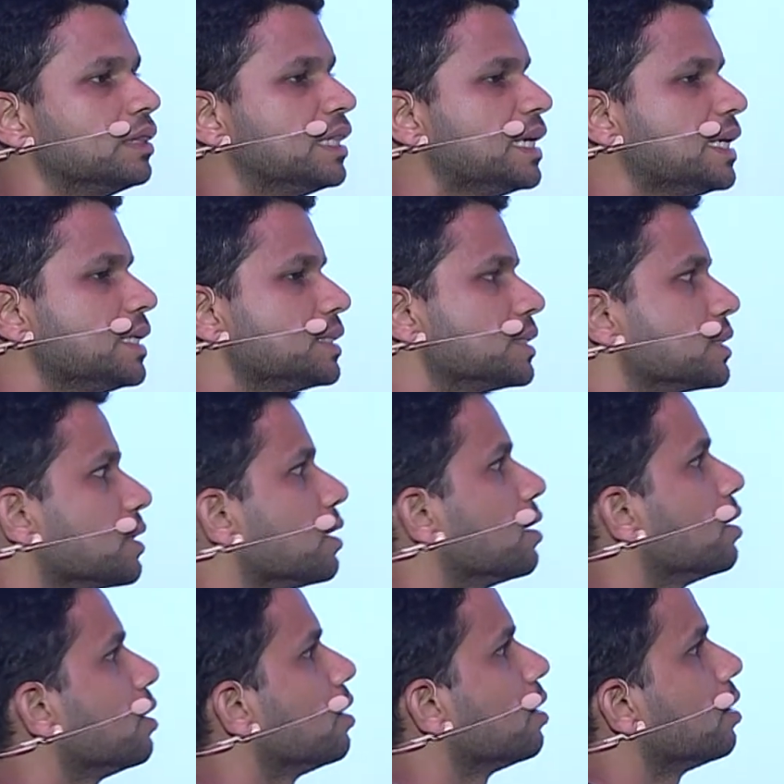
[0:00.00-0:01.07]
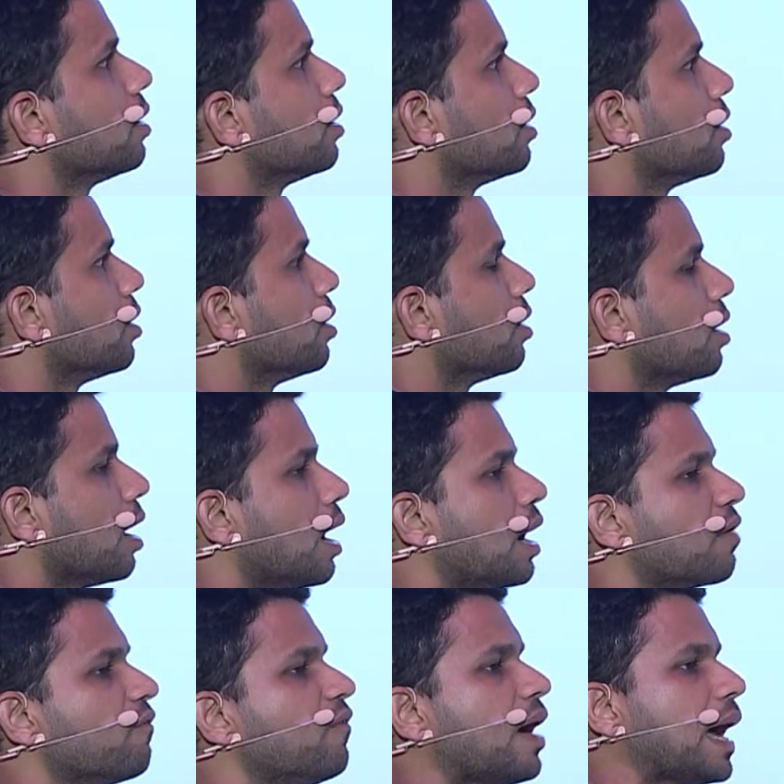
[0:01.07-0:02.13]
In all such cases,
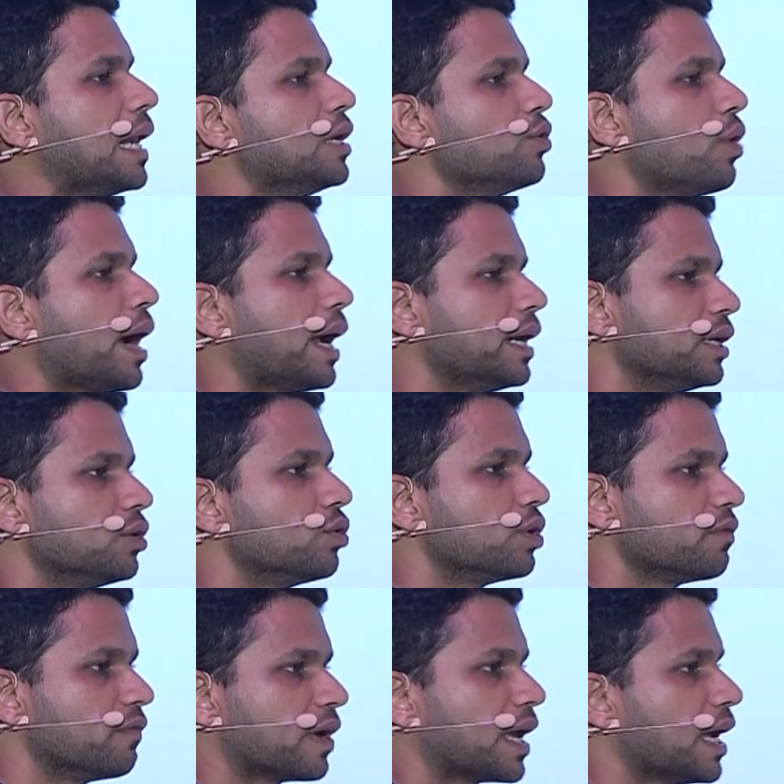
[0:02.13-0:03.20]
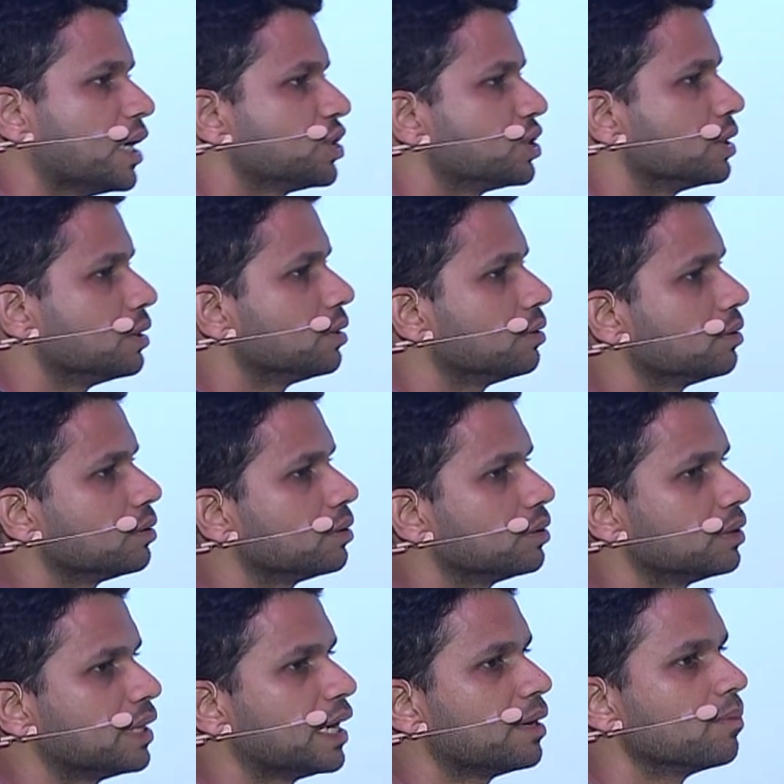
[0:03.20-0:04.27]
if there is a part of the user journey that
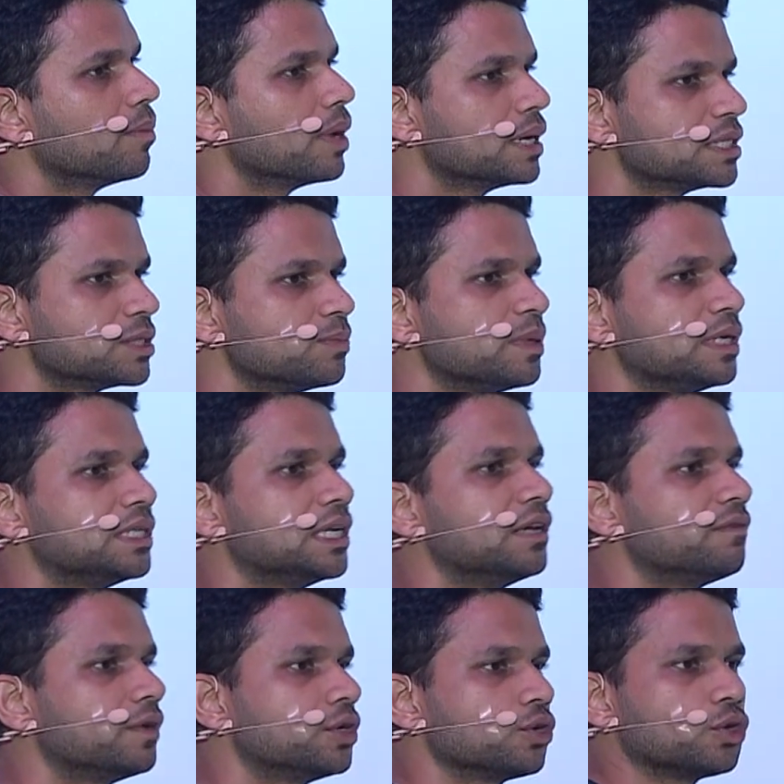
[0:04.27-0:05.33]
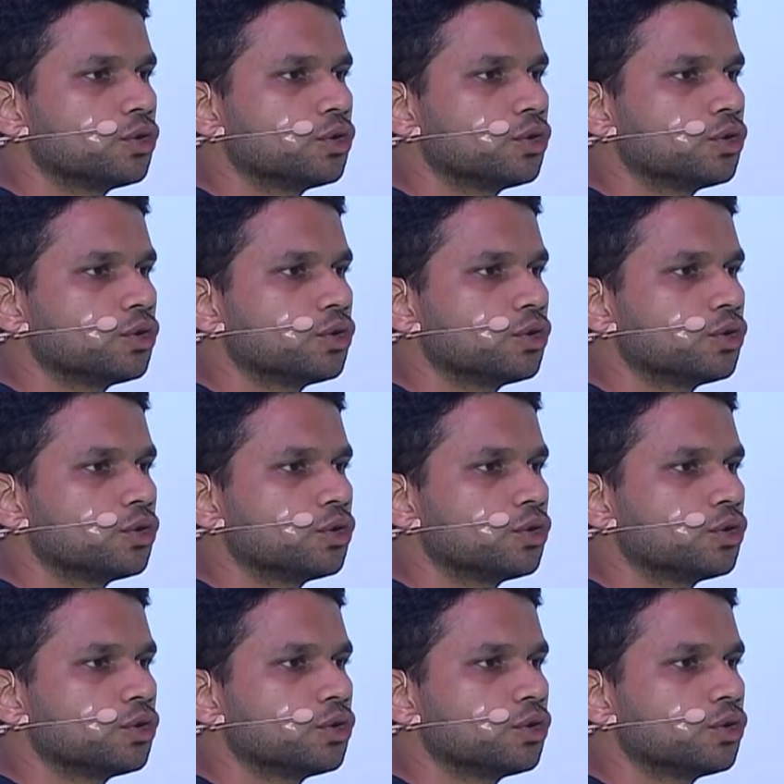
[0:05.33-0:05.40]
needs to be enabled,